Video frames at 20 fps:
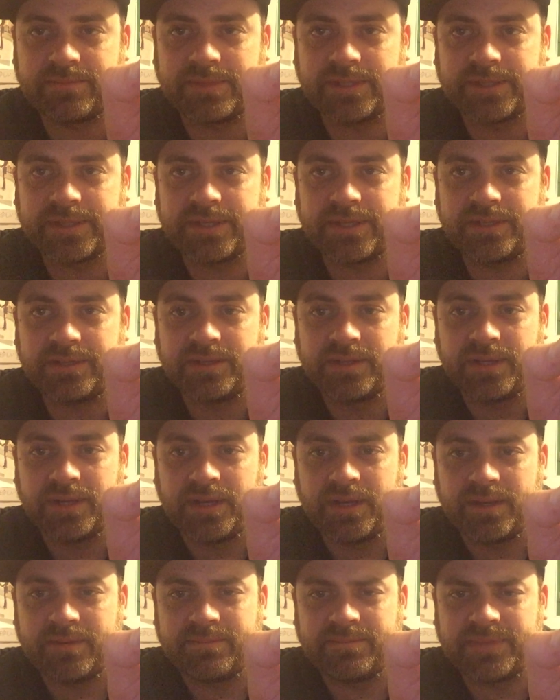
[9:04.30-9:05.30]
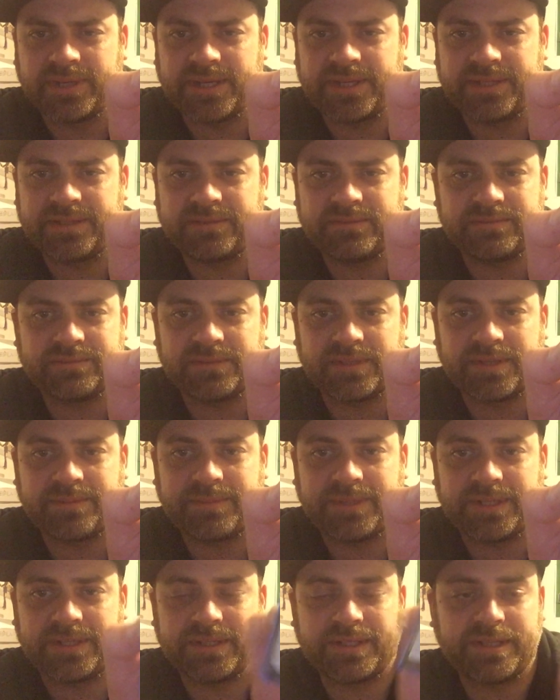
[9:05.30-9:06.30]
ability. But I
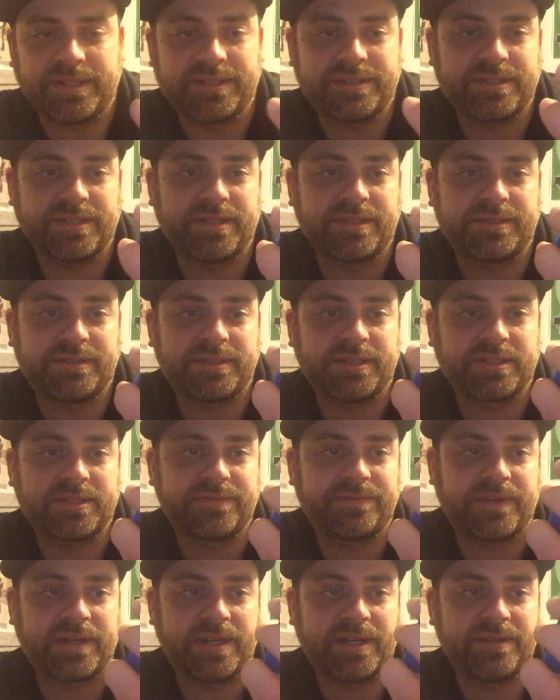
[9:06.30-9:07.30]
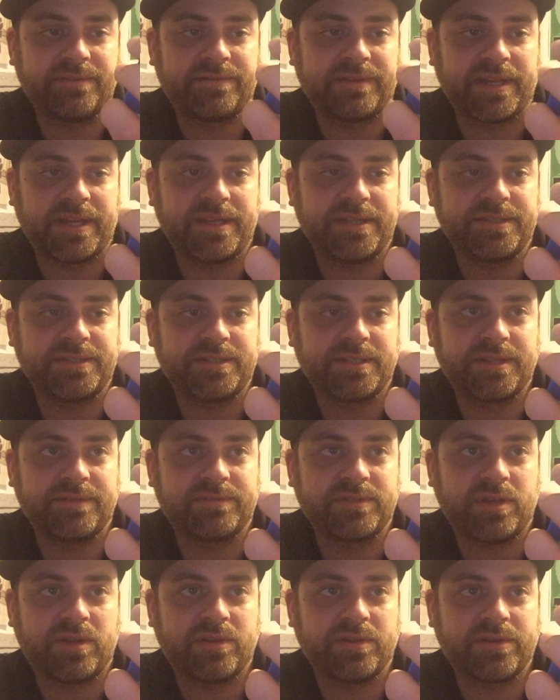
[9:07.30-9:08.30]
mean, it's a 6/5 haste,
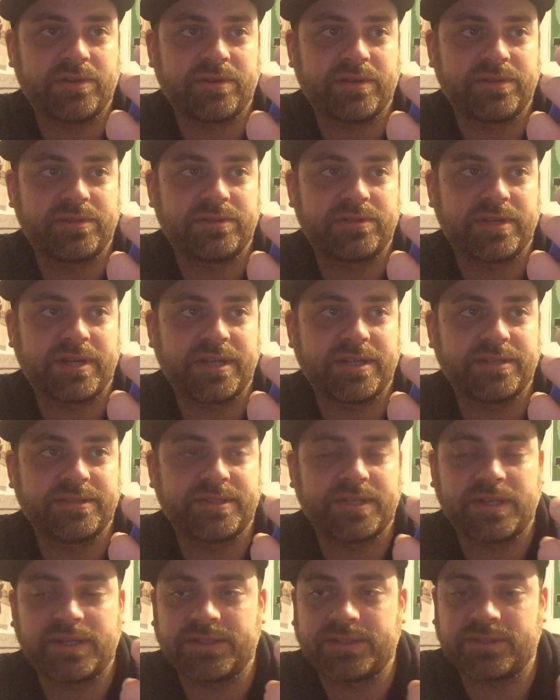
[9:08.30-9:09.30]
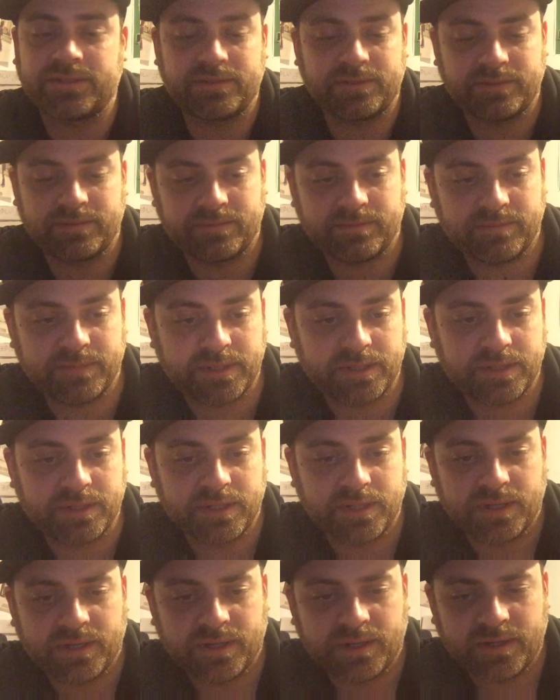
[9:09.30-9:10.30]
gives all your other dragons haste. I mean,
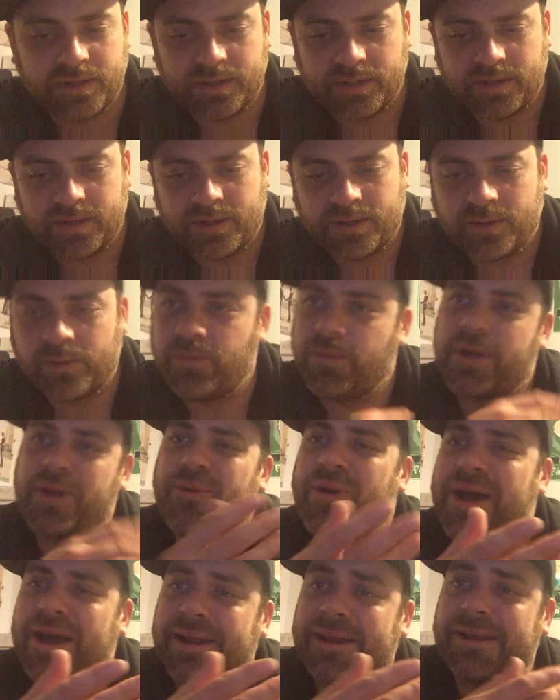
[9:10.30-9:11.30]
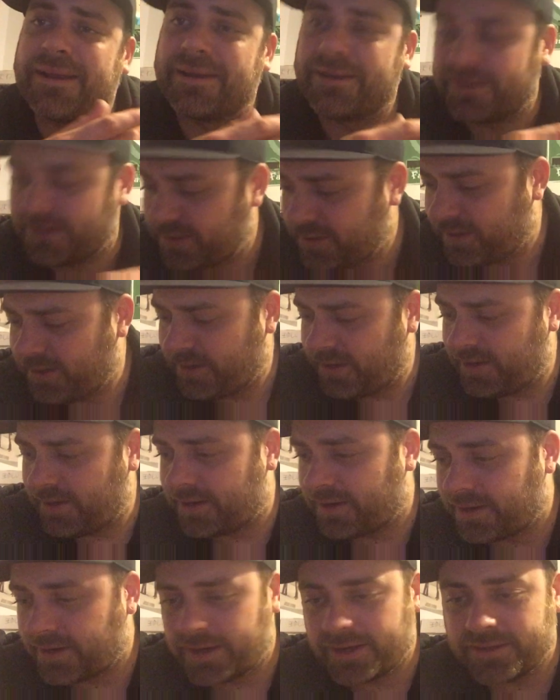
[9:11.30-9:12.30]
what do you want here?
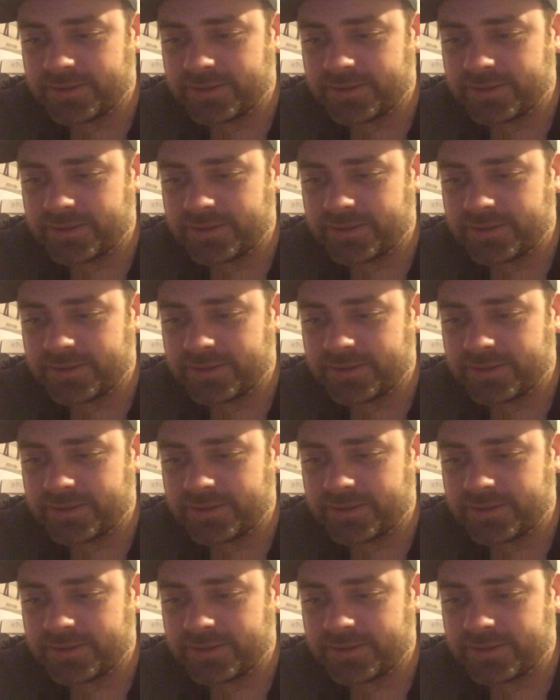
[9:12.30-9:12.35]
All